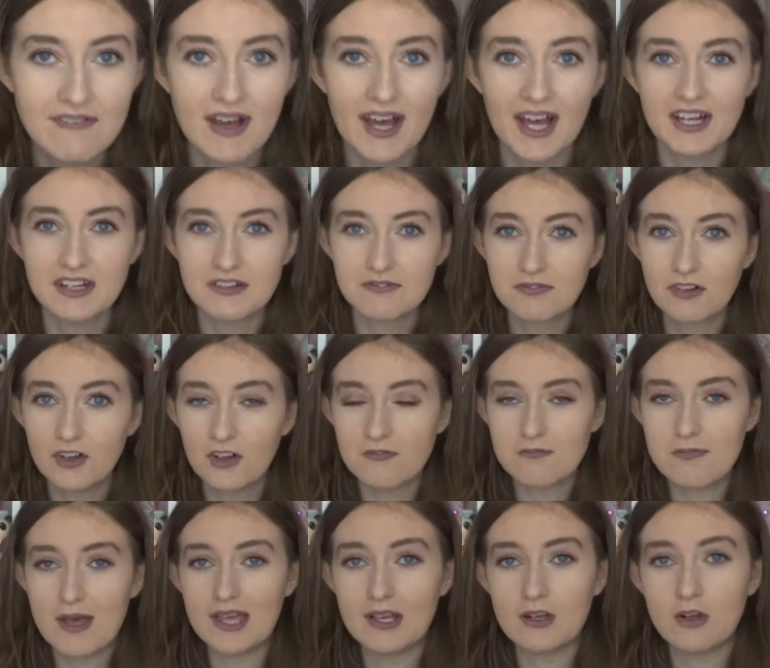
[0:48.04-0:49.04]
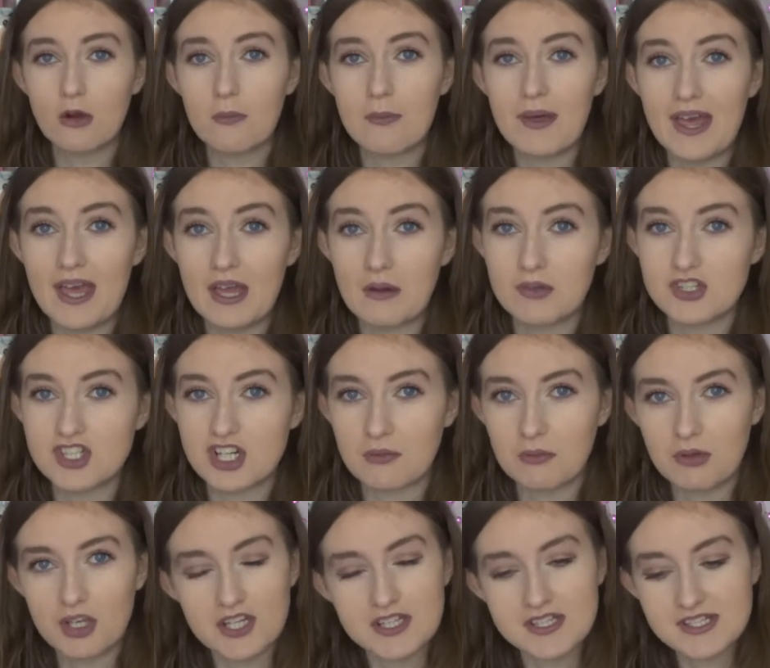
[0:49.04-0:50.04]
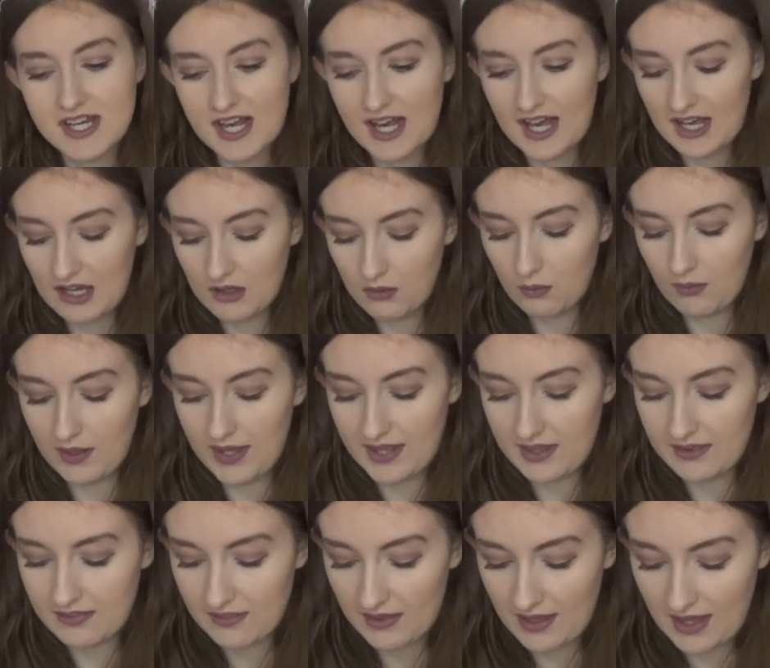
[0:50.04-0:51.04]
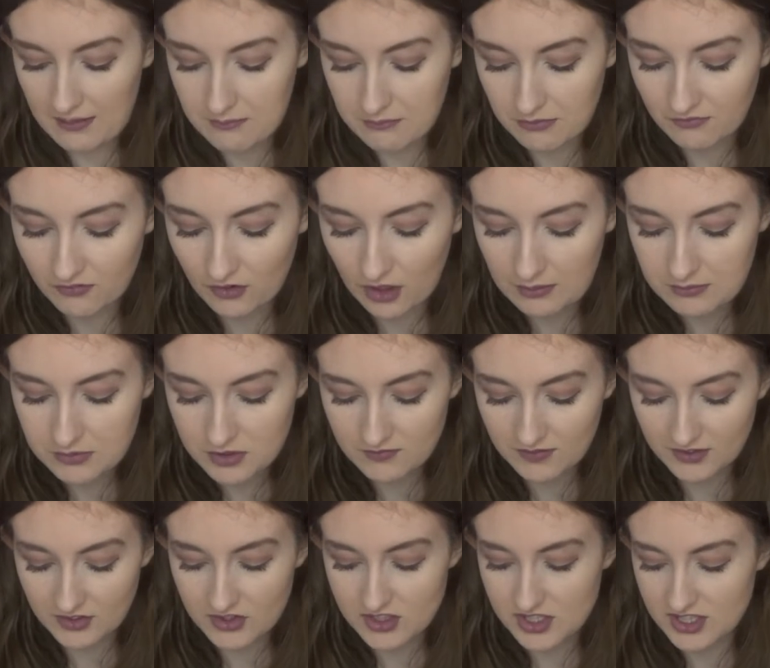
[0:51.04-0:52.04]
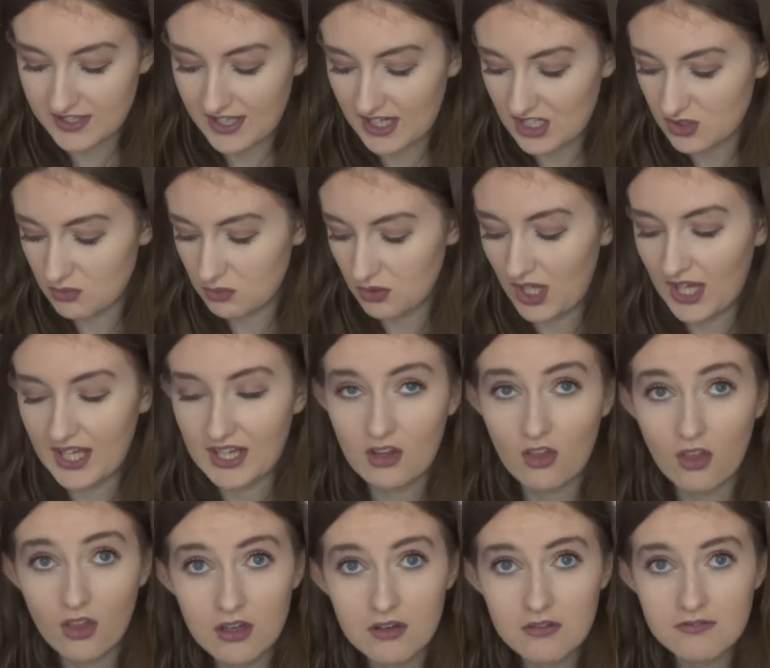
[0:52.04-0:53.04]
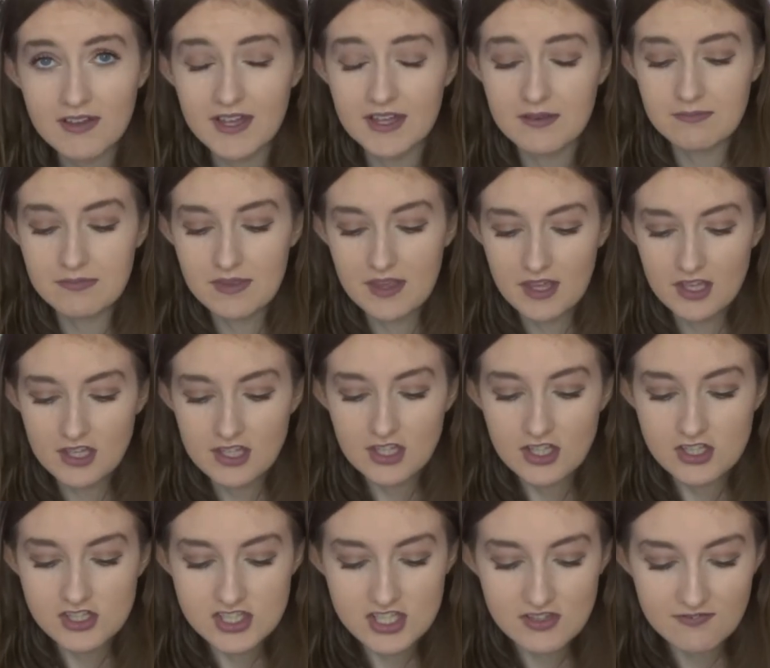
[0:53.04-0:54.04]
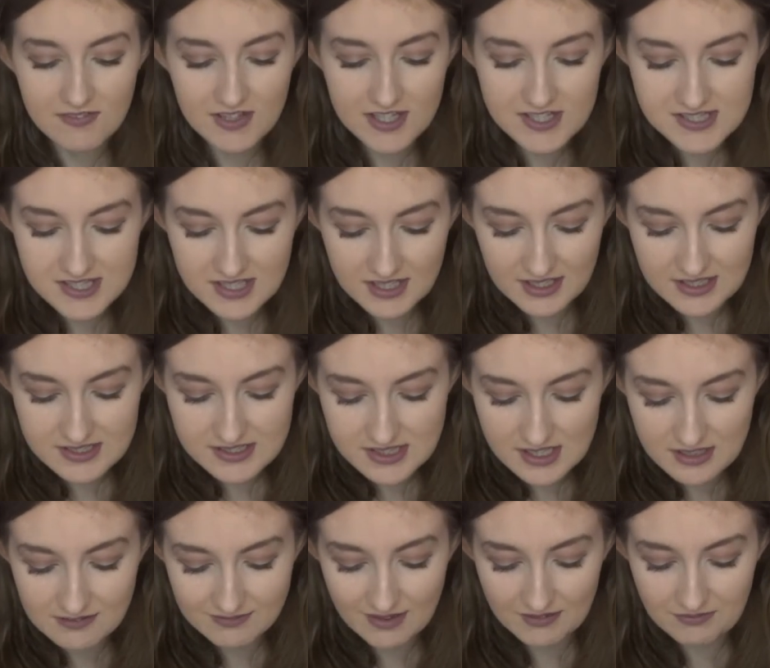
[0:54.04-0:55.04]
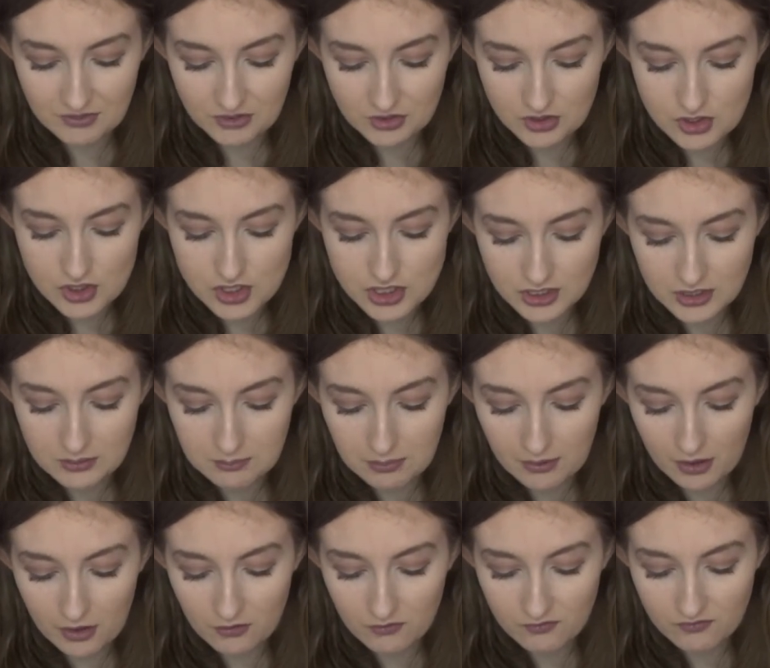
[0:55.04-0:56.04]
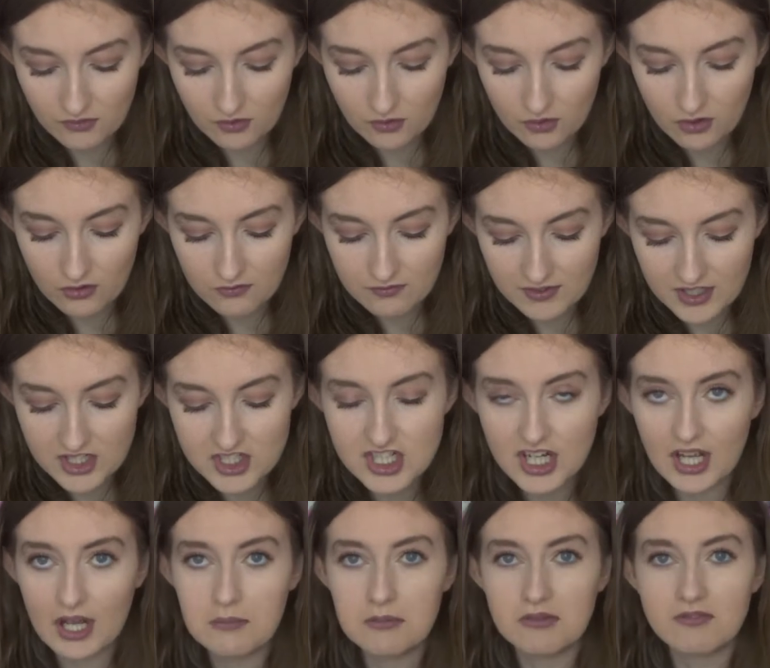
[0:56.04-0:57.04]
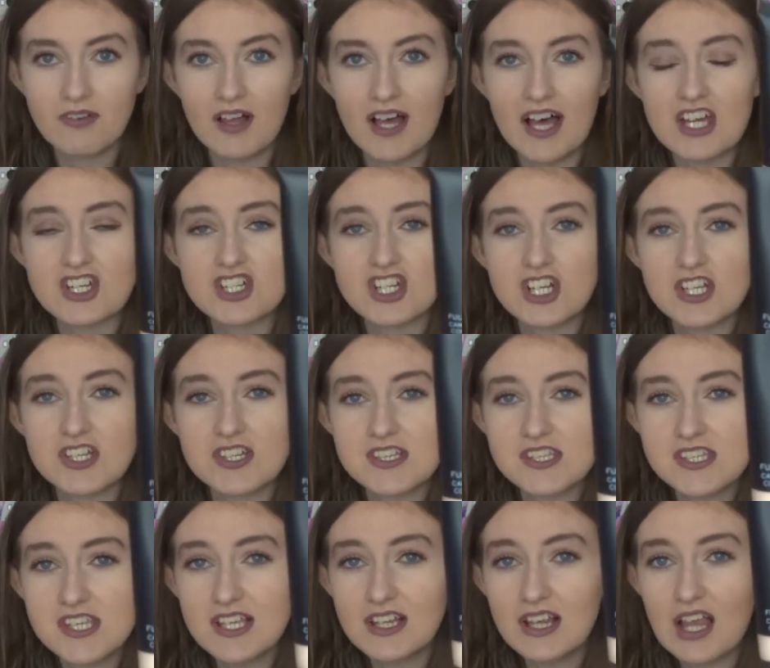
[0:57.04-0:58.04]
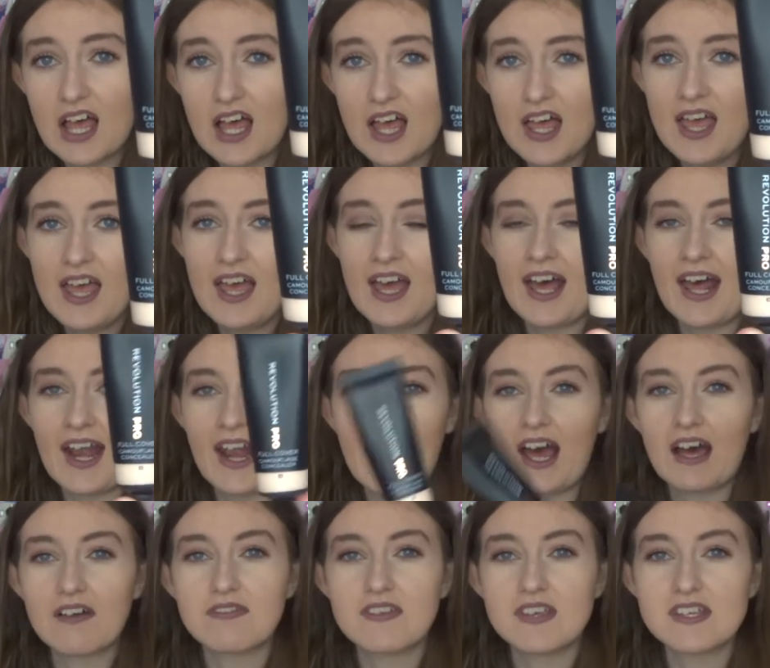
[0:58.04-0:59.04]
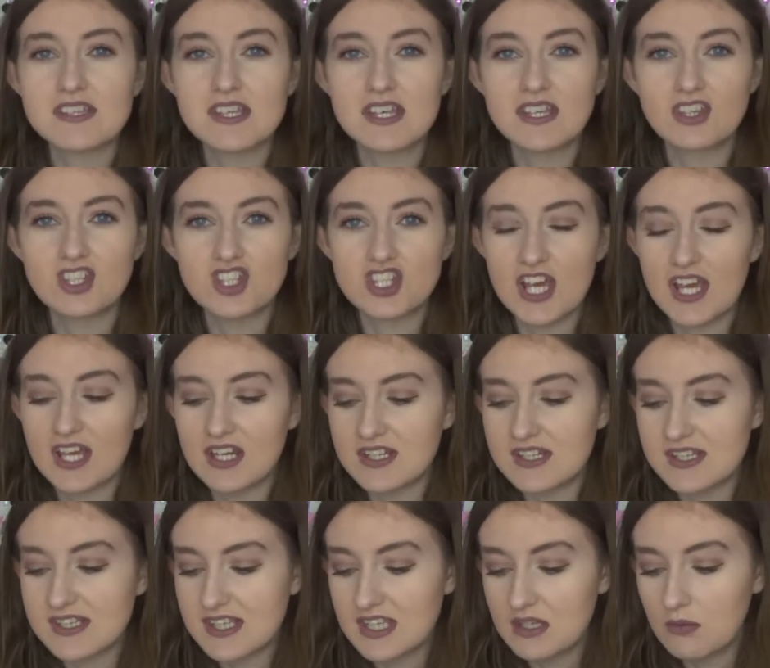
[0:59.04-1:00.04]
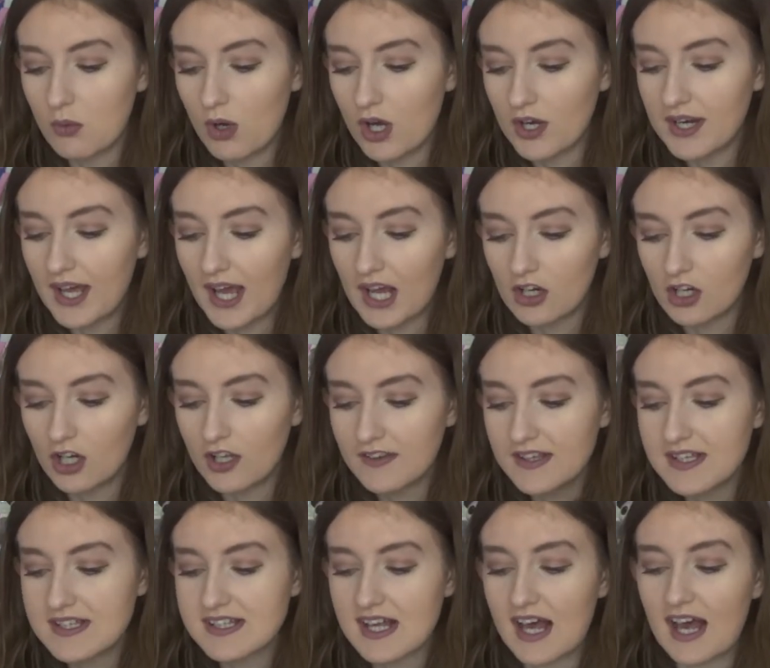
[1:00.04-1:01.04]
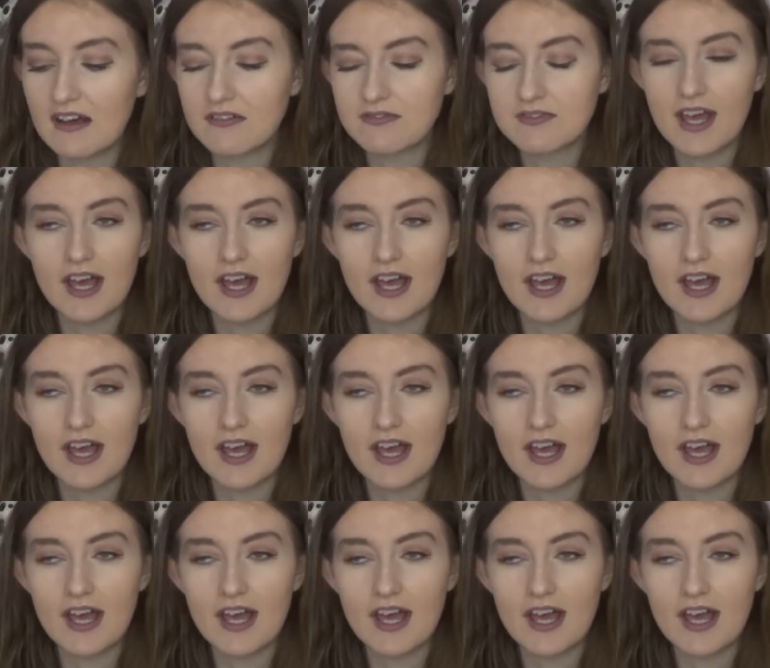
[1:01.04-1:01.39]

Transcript: a handful of makeup here which I'm going to start out with before I move on to the actual clothing. So the first thing is the Revolution Pro Full Coverage Camouflage Concealer, and I have this in the shade C1. I got this after